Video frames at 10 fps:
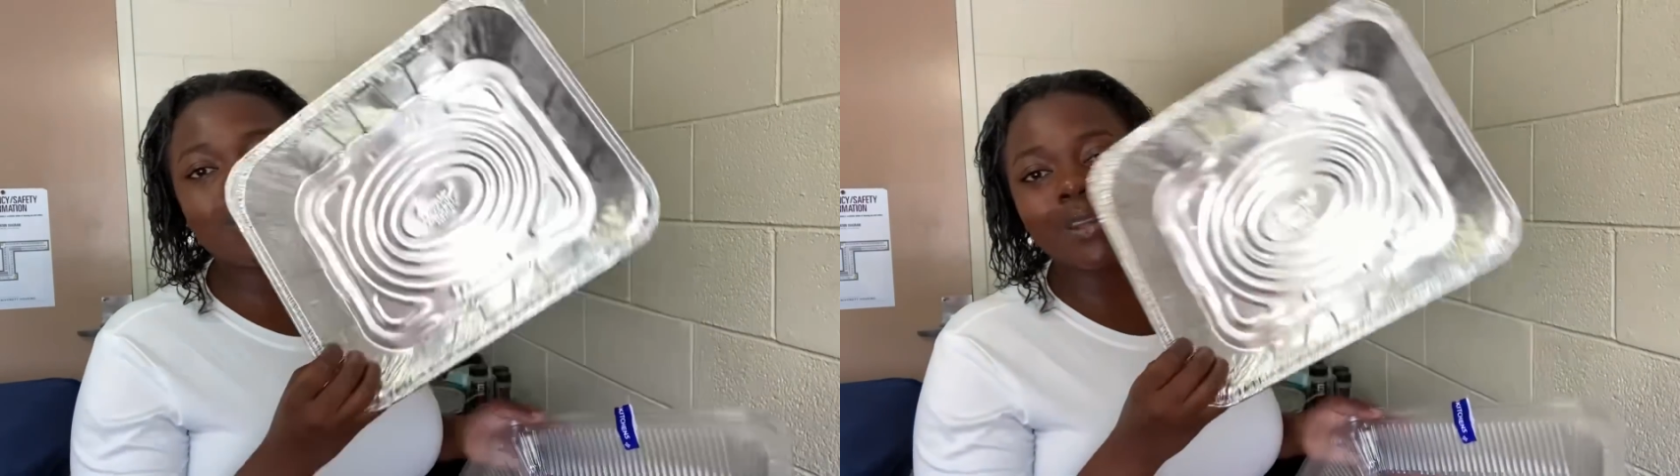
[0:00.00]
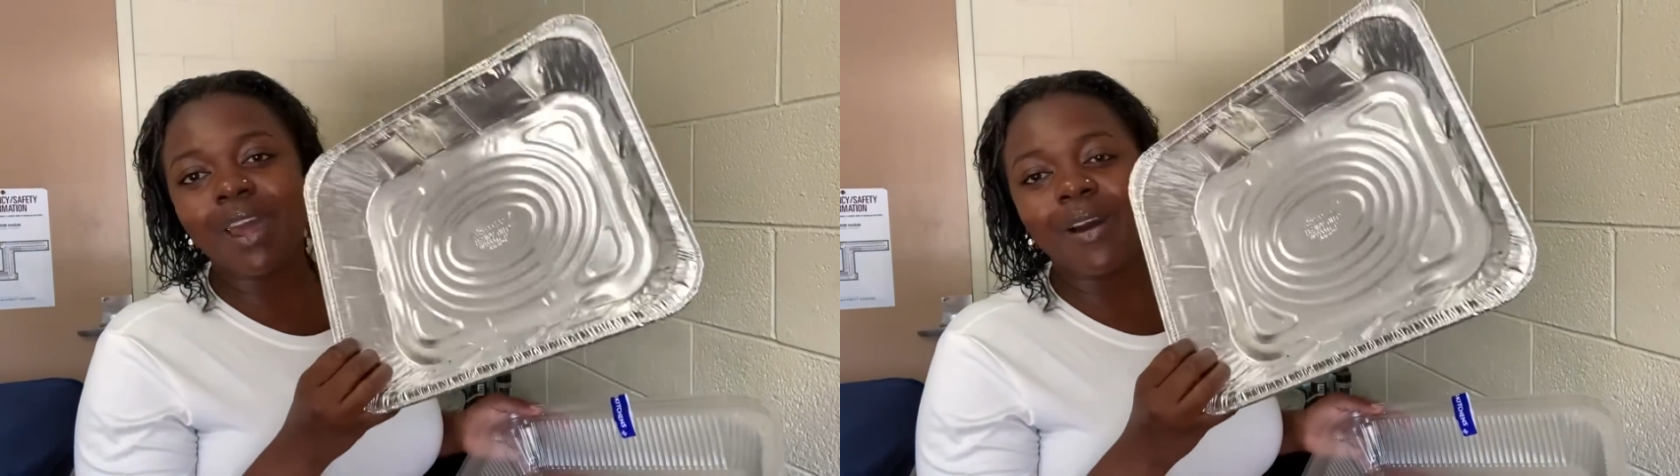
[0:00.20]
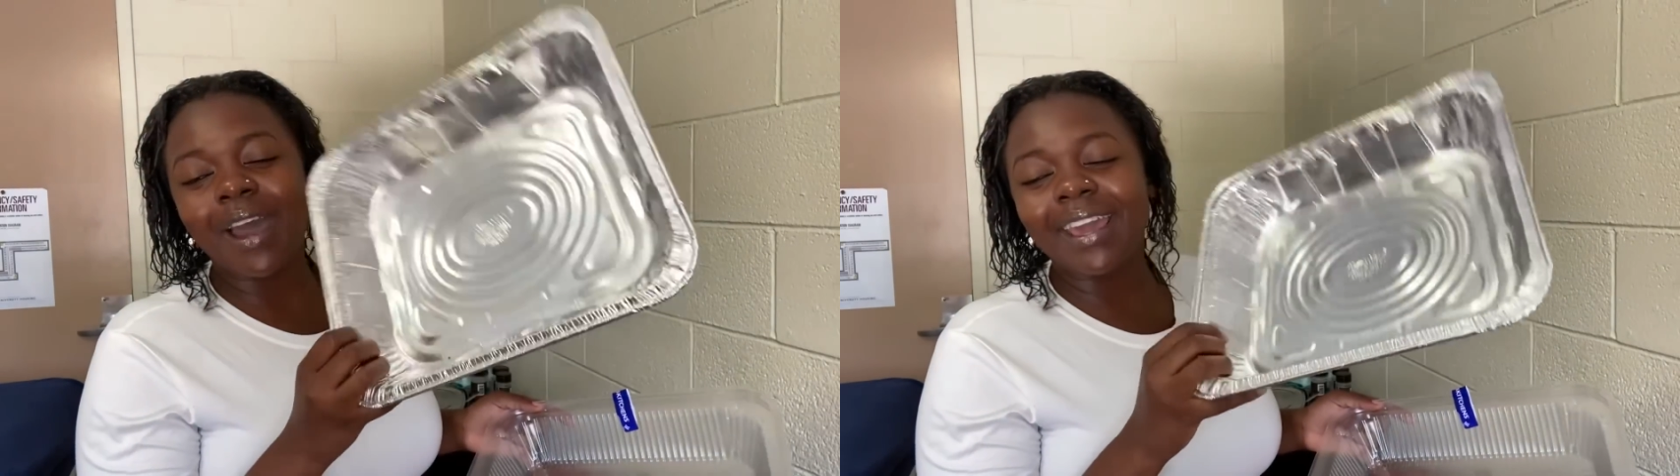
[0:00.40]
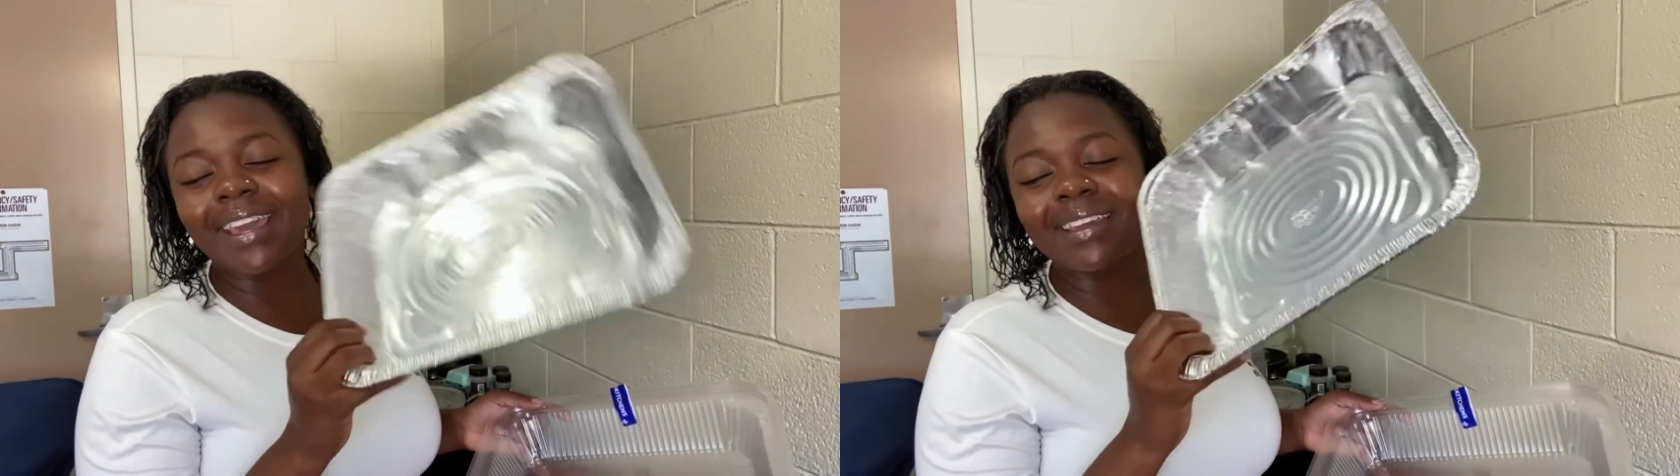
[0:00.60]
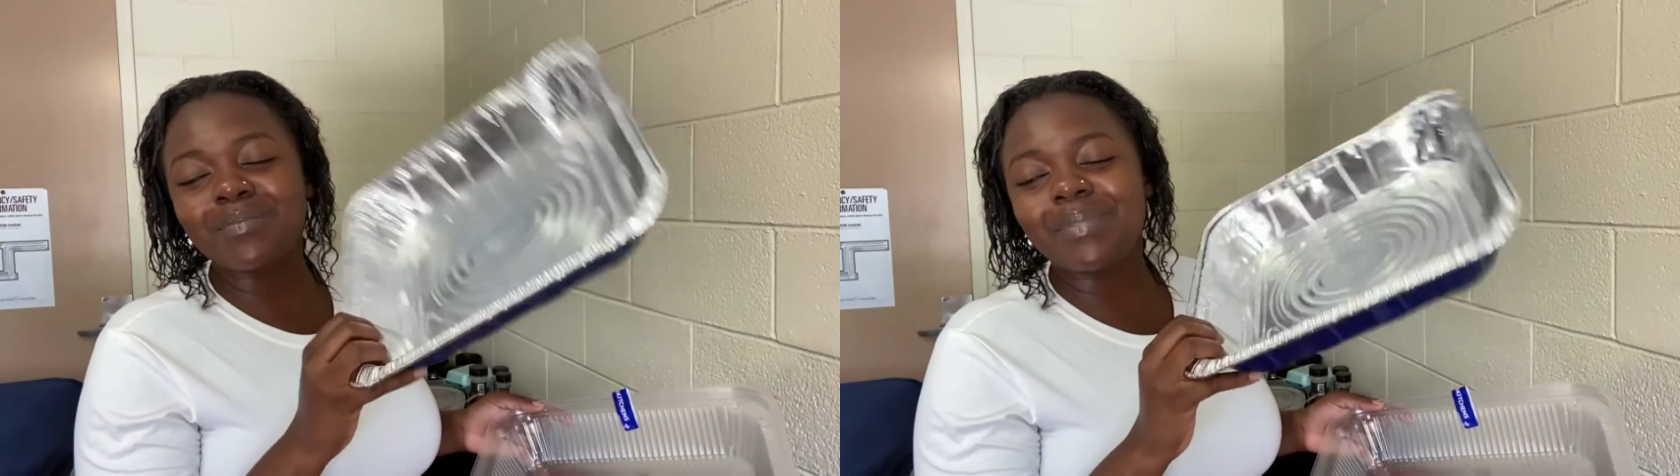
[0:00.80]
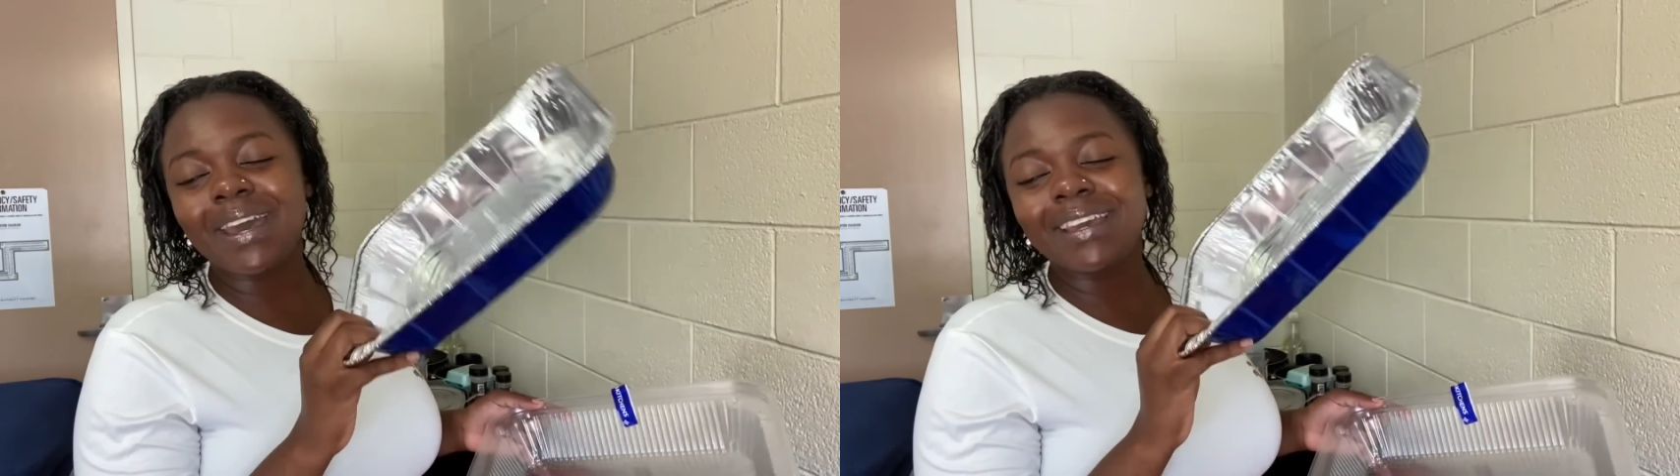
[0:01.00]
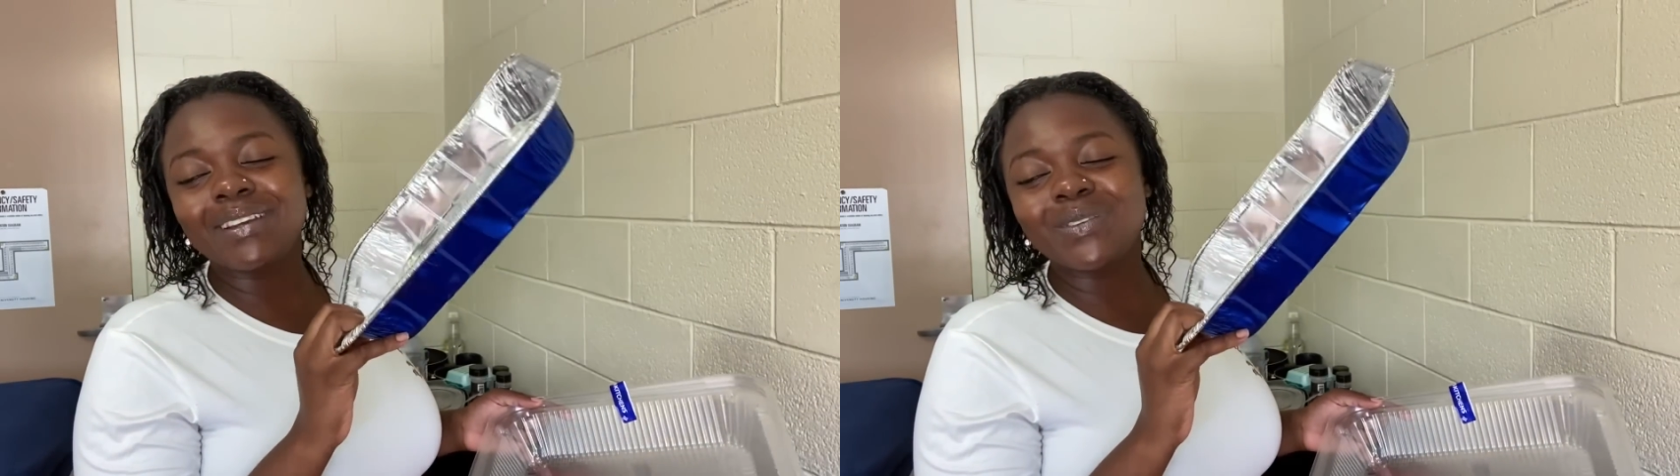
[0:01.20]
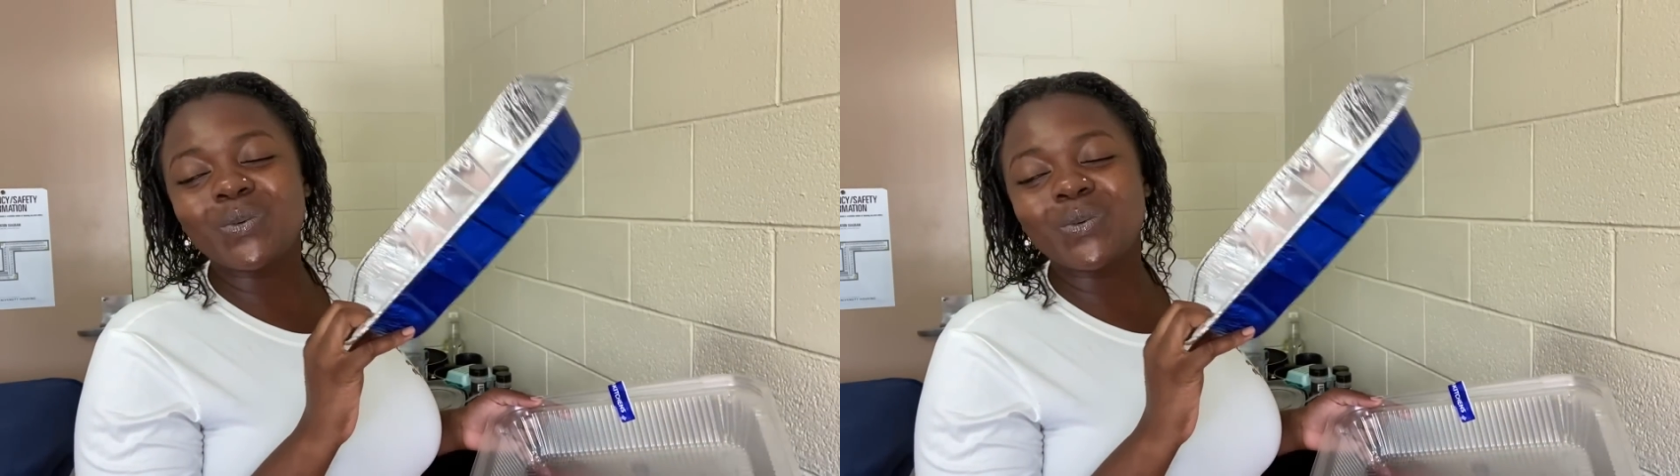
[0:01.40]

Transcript: So now I can buy